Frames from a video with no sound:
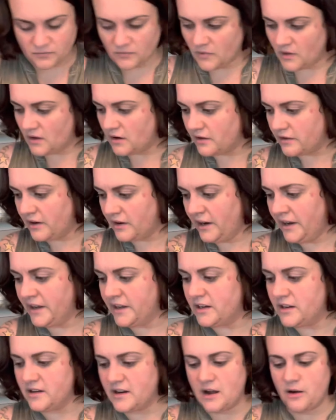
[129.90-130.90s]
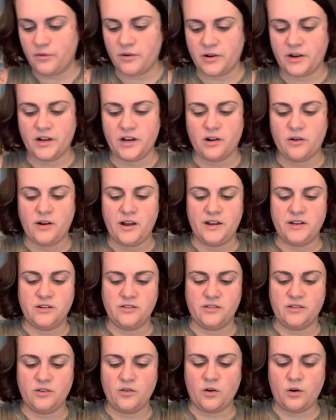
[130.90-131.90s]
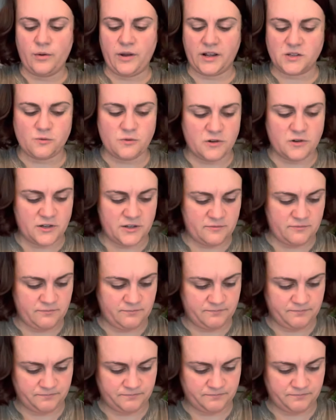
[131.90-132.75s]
All right, now we're gonna go ahead and do the Norwex one.